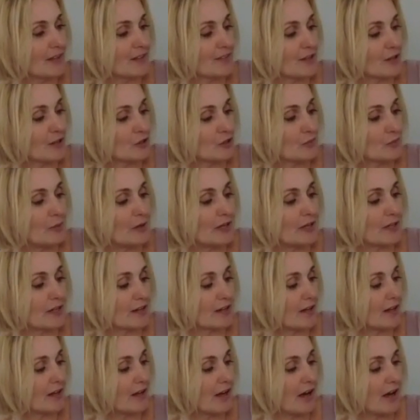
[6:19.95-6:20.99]
There's been
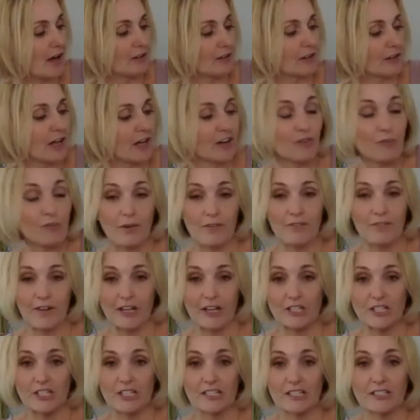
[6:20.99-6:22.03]
a lot of
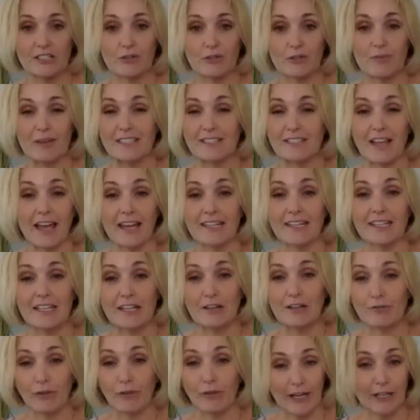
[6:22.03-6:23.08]
perfectionism and anxiety
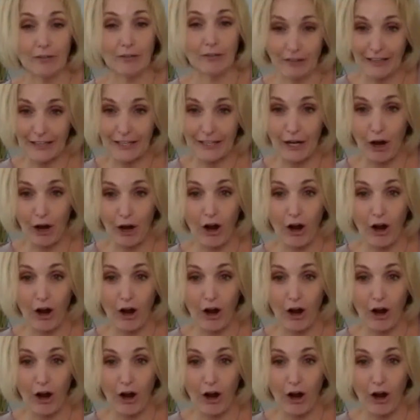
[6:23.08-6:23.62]
and running really